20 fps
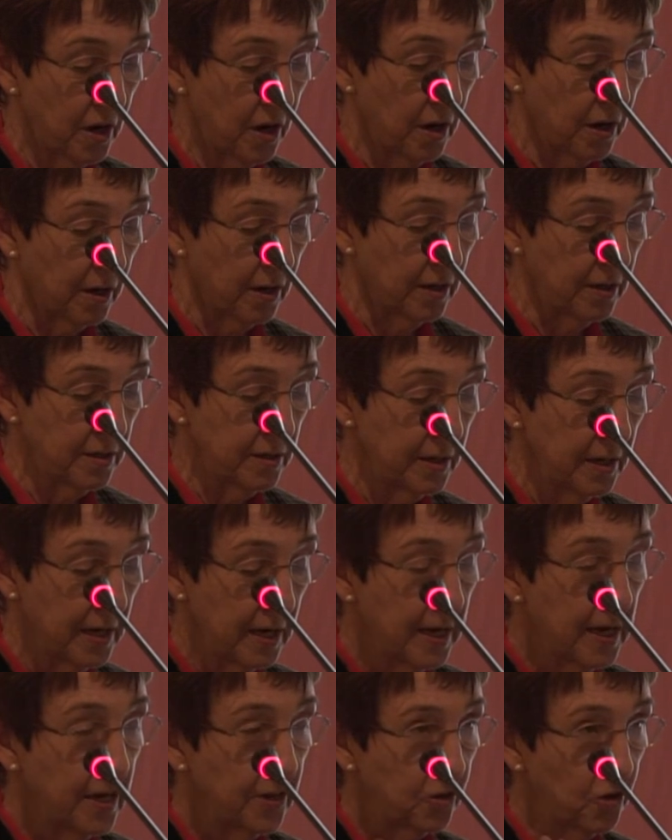are
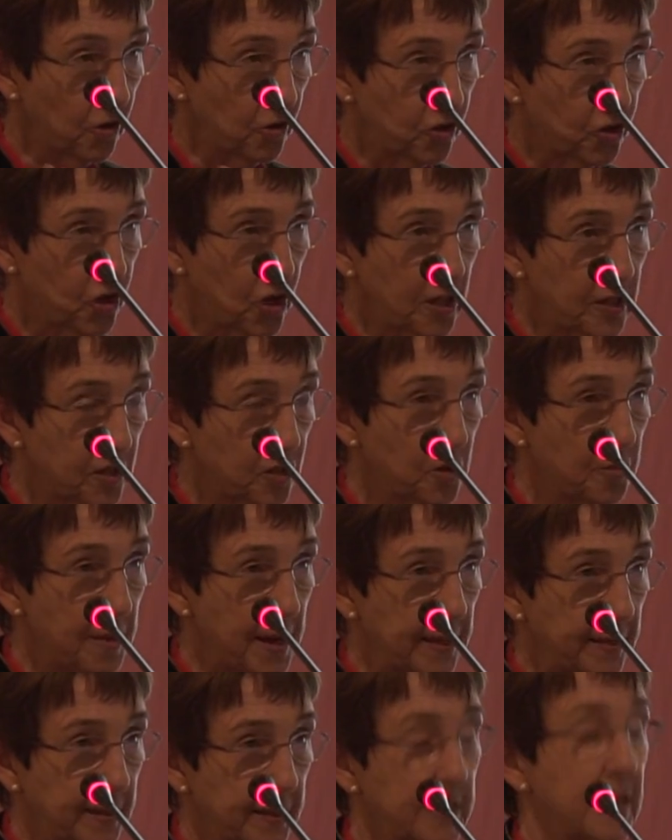not just to
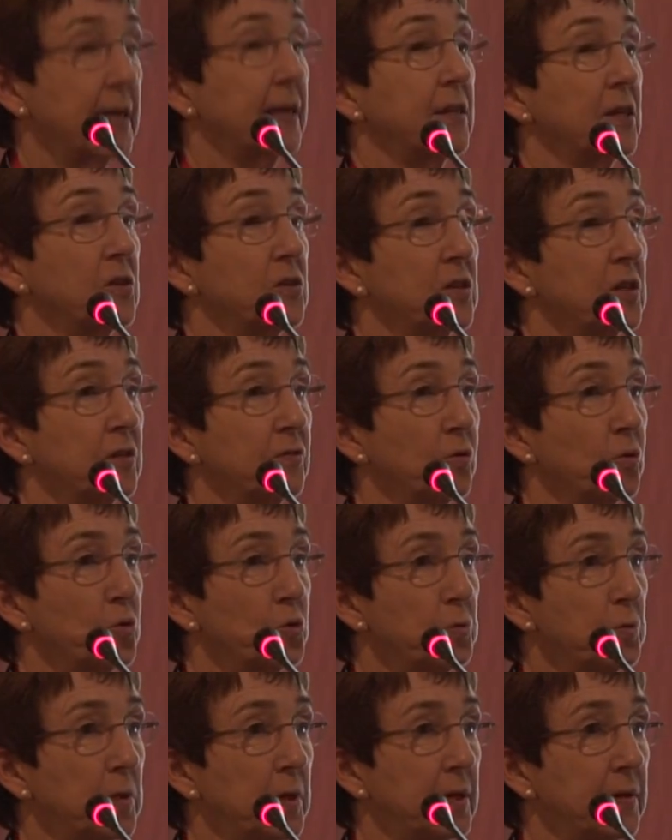make the diagnosis of
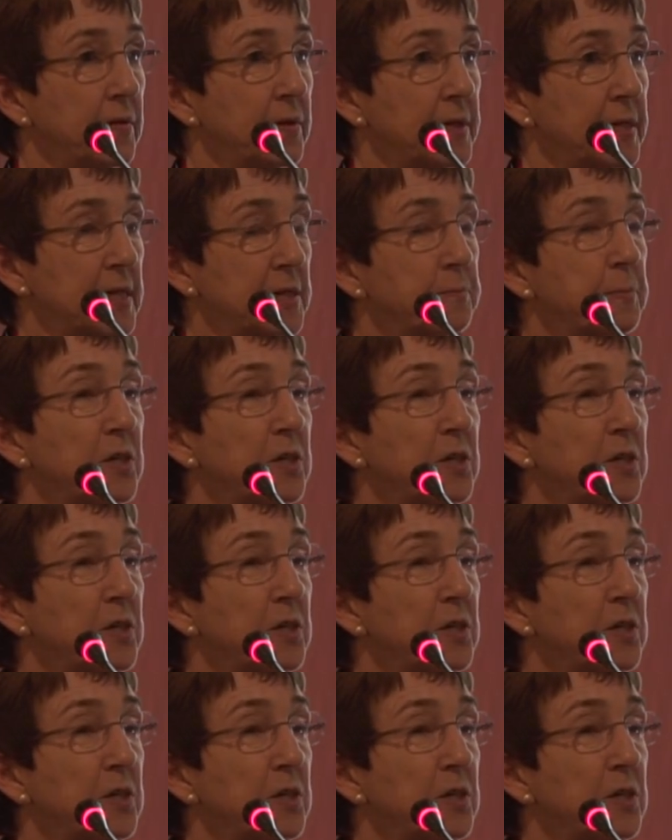autoimmune liver disease,